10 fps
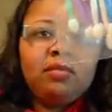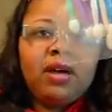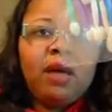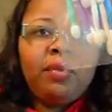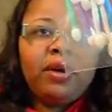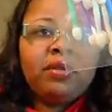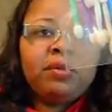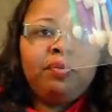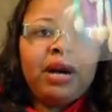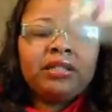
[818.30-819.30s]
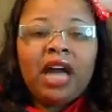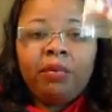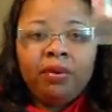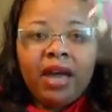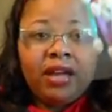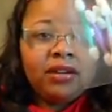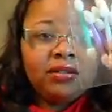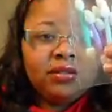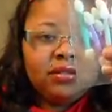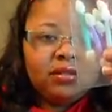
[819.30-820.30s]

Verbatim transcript: some sponge applicators.